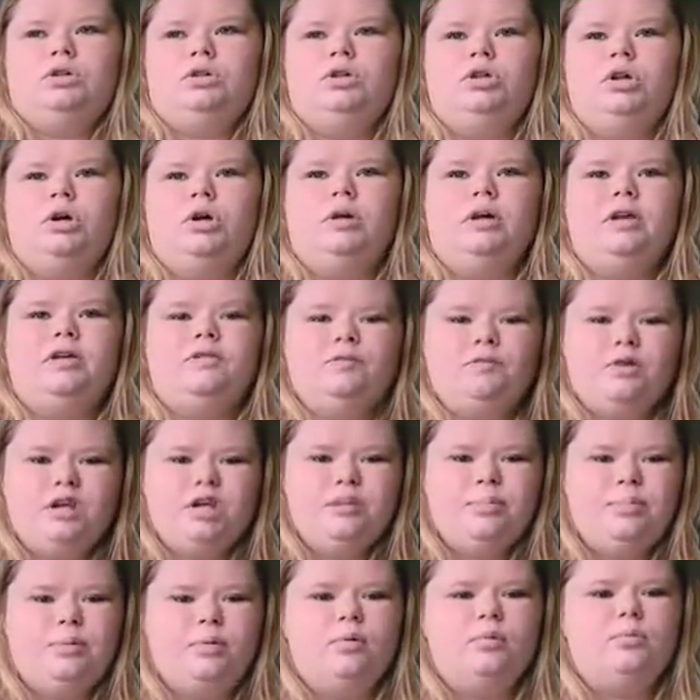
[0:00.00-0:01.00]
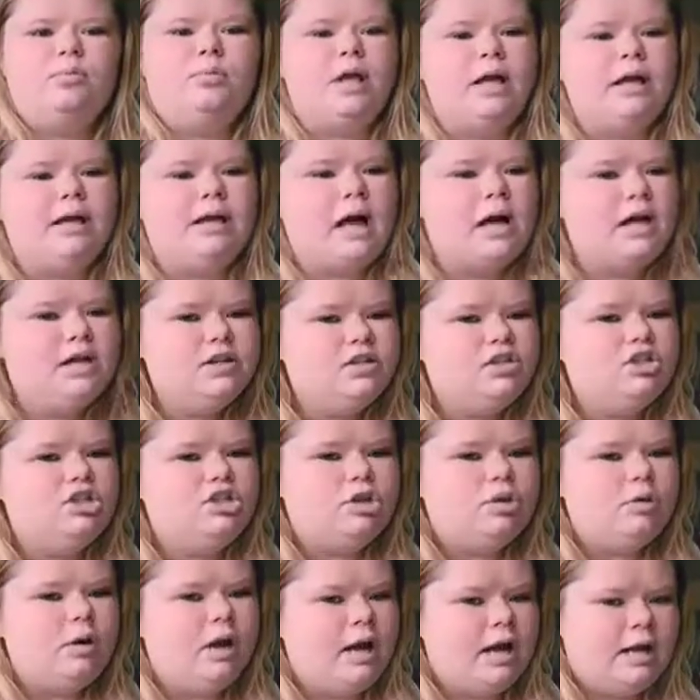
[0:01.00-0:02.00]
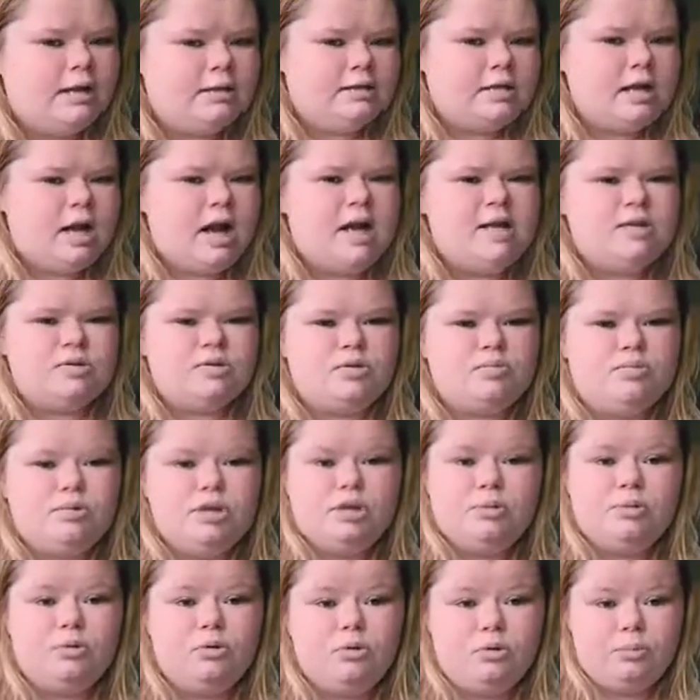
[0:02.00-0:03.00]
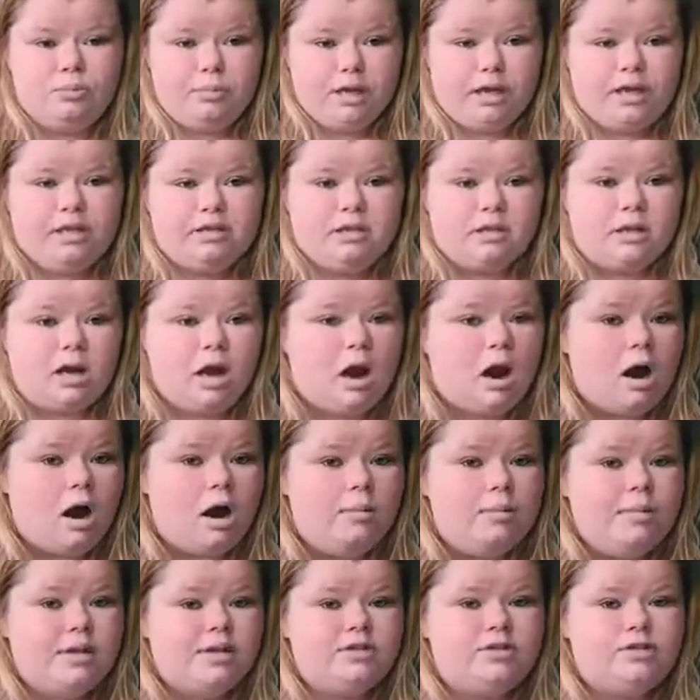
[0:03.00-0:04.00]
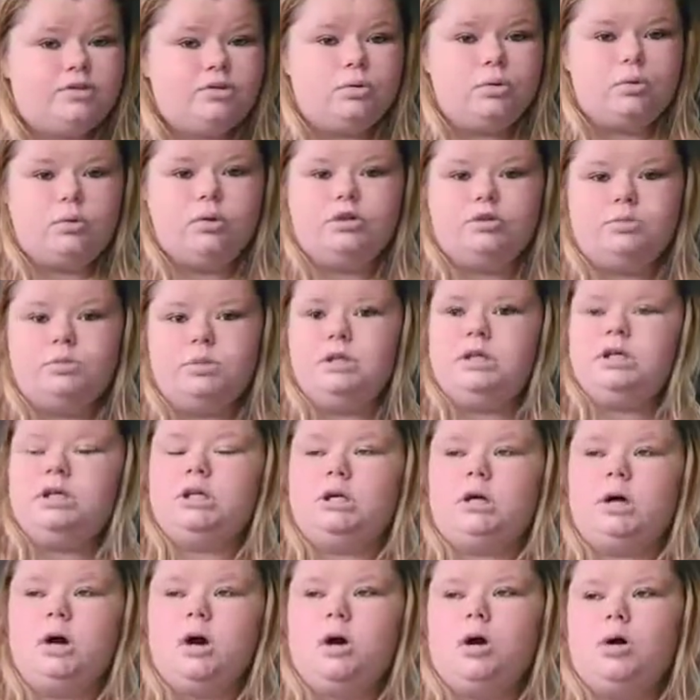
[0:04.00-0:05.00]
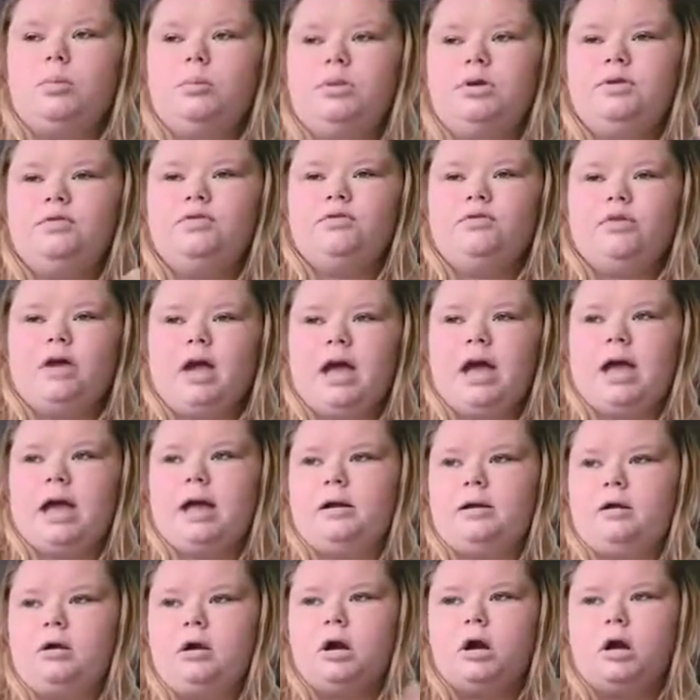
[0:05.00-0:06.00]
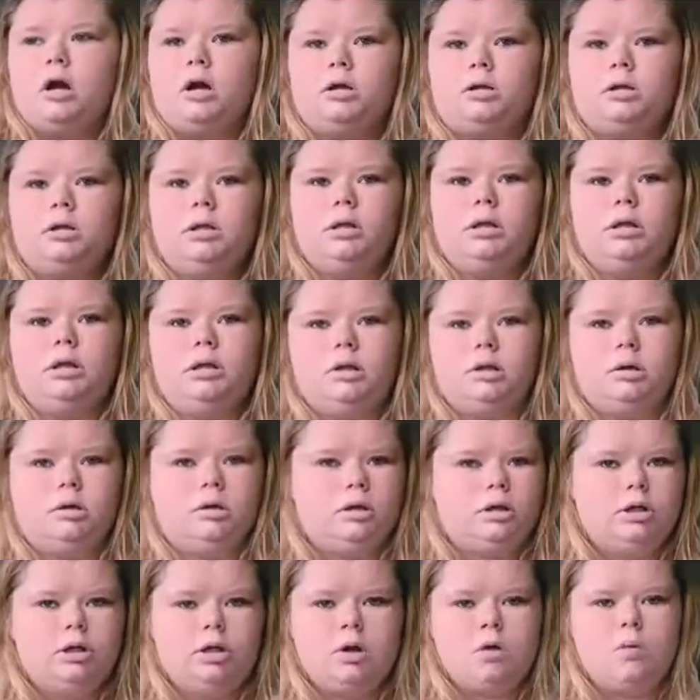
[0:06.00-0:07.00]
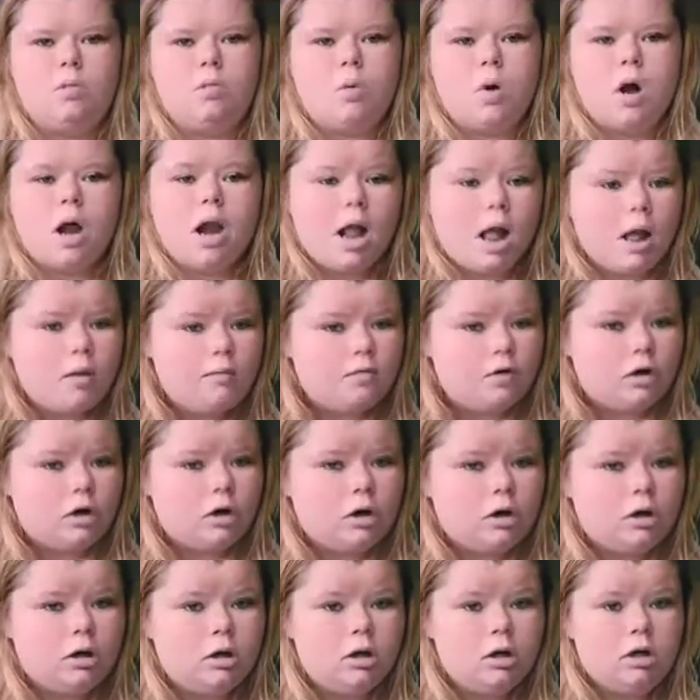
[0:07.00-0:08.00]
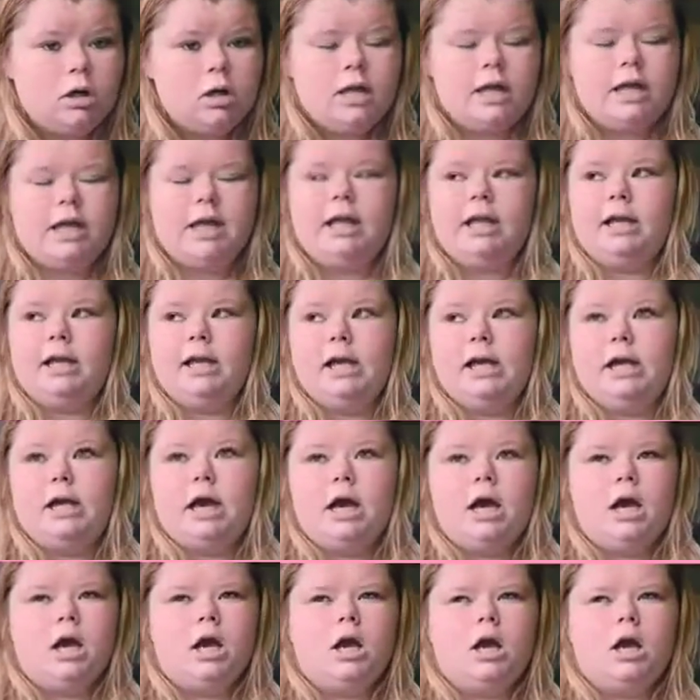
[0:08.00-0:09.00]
if people, I still had times where people would make comments towards me and call me fat or ugly or, whatever. And